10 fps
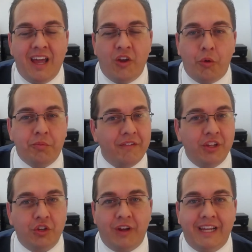Hope you're having
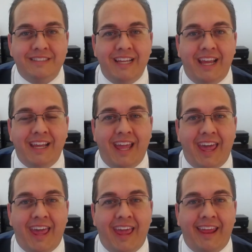a great day,
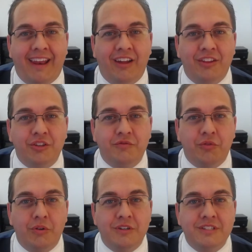and I look
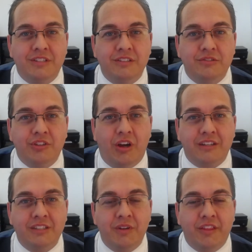forward to
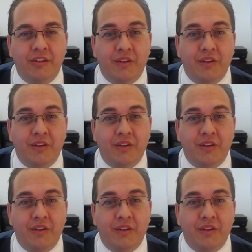talking with you.